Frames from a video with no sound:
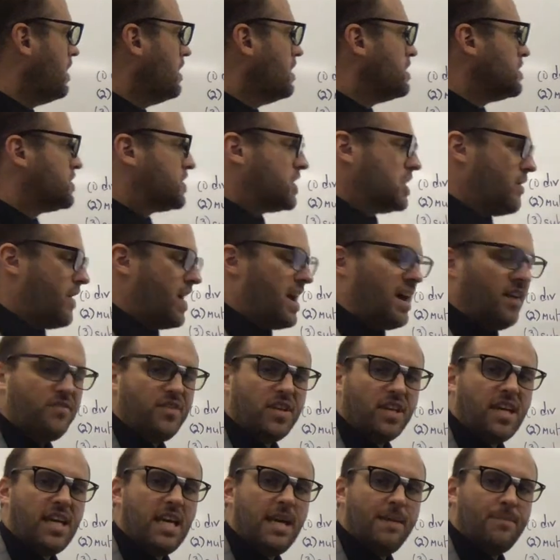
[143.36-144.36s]
So you have
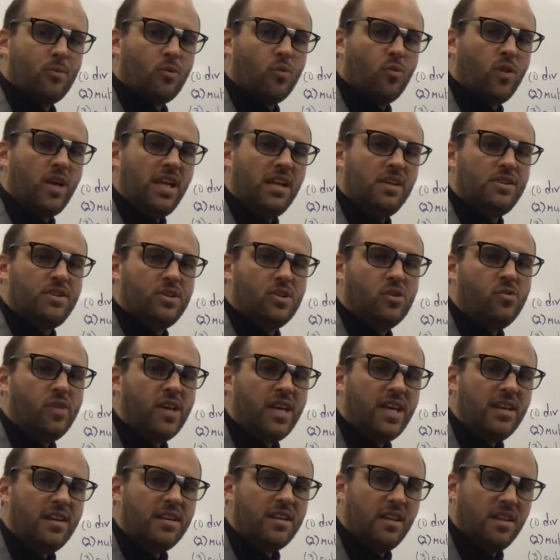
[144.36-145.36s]
to keep
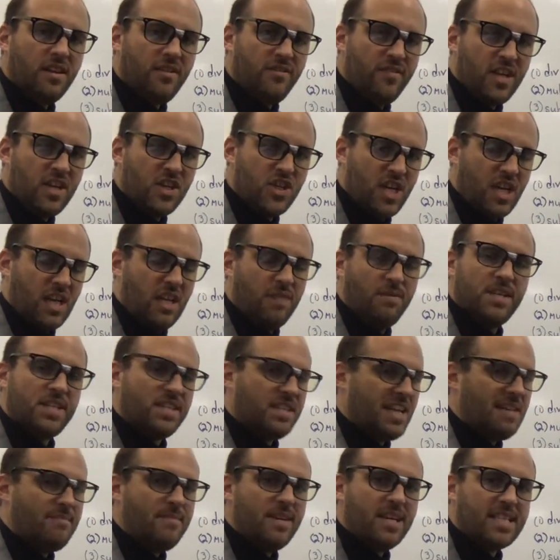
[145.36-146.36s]
redoing the division in the
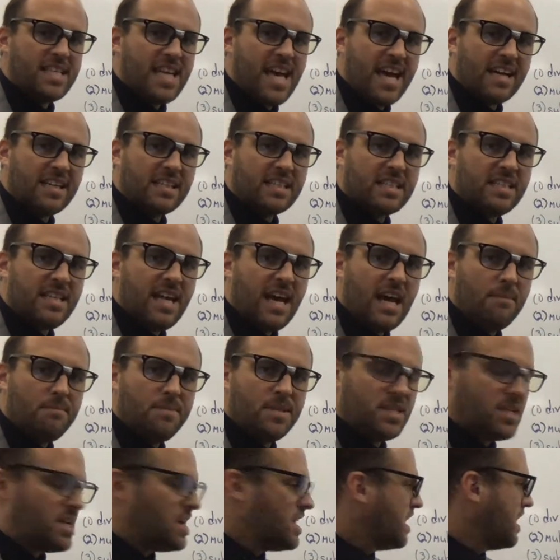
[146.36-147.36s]
same exact
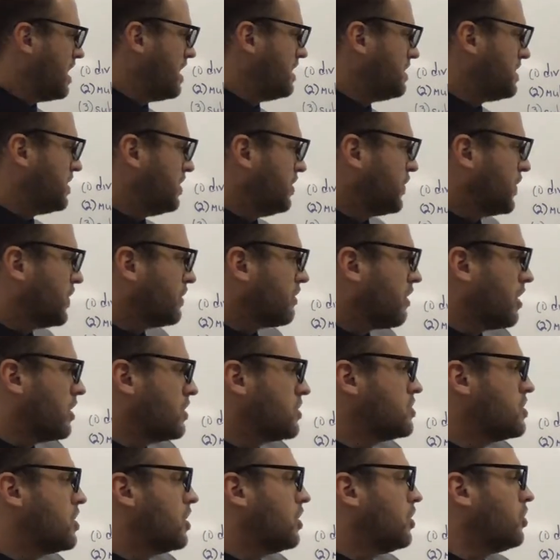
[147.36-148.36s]
steps until there
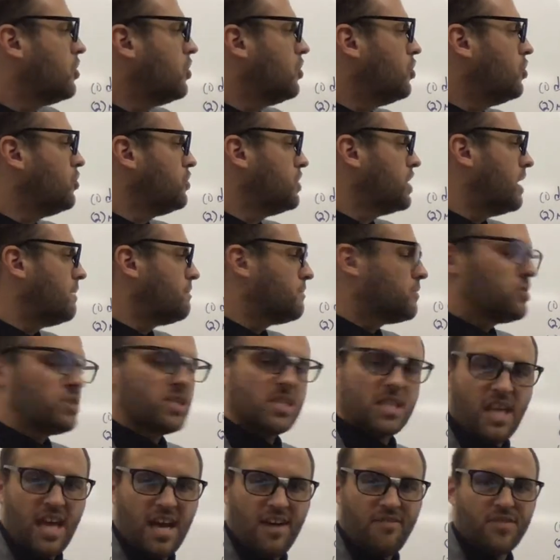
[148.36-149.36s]
are no
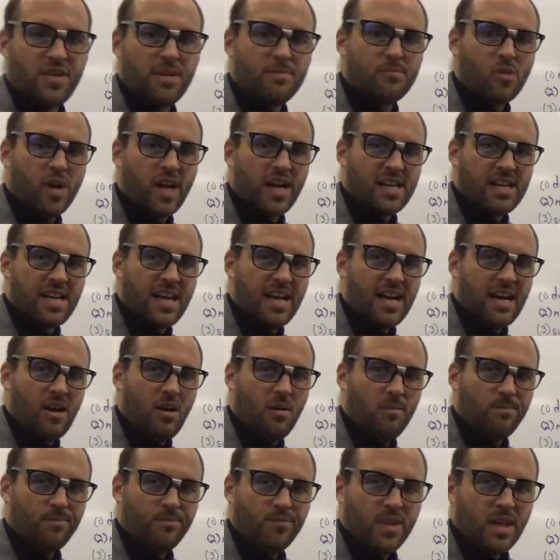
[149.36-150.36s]
numbers left to bring down.
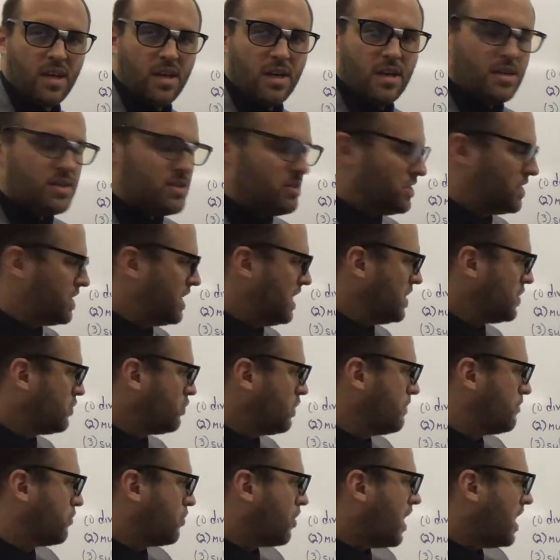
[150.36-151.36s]
So since
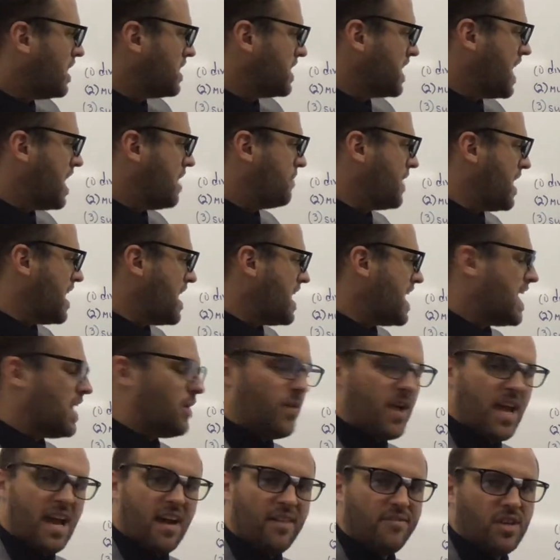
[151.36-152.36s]
we brought down the 8,
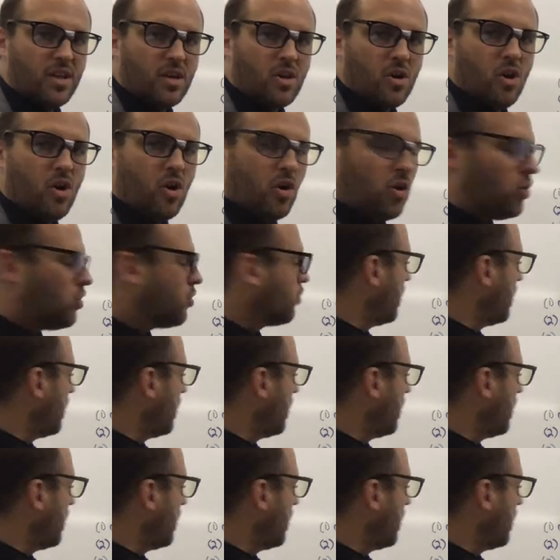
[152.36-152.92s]
we have to go